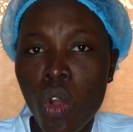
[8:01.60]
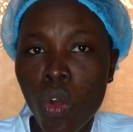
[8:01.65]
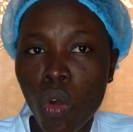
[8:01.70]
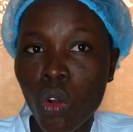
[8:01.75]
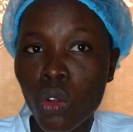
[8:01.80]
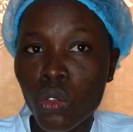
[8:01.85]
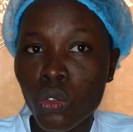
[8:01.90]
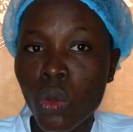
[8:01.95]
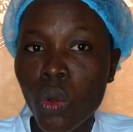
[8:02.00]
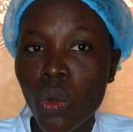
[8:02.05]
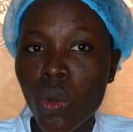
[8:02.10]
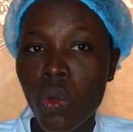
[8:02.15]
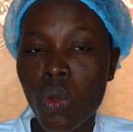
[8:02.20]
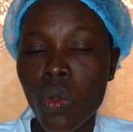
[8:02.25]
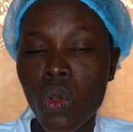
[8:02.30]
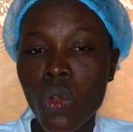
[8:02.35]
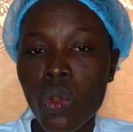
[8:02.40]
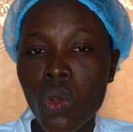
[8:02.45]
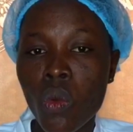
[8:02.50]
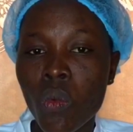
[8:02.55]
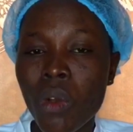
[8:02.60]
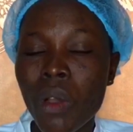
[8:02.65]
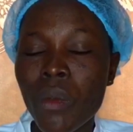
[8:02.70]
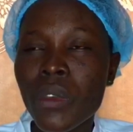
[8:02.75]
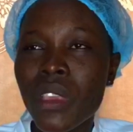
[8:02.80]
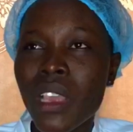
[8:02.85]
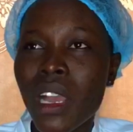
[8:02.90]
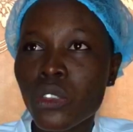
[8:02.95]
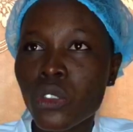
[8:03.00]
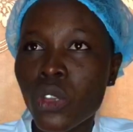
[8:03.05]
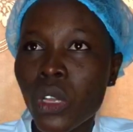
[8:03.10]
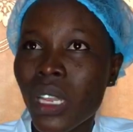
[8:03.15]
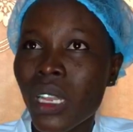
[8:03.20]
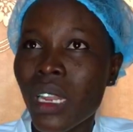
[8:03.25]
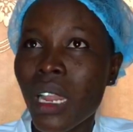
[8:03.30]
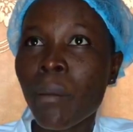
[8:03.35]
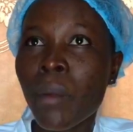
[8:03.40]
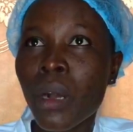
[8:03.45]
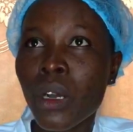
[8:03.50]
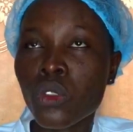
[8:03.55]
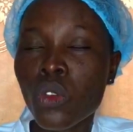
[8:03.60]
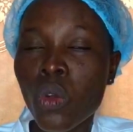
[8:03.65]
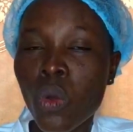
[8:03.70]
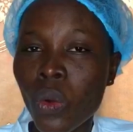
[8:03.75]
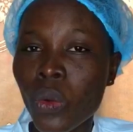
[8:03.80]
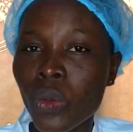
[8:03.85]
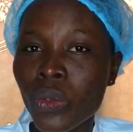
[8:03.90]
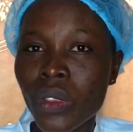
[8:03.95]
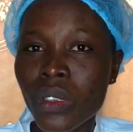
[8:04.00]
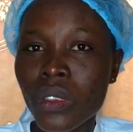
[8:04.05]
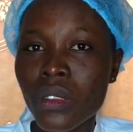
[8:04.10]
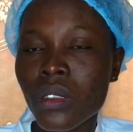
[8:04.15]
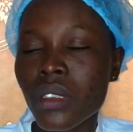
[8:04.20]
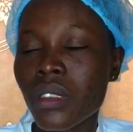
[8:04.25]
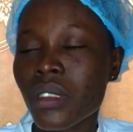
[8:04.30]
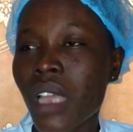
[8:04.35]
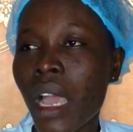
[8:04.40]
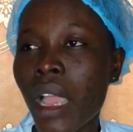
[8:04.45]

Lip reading: Although when we are talking about all these things,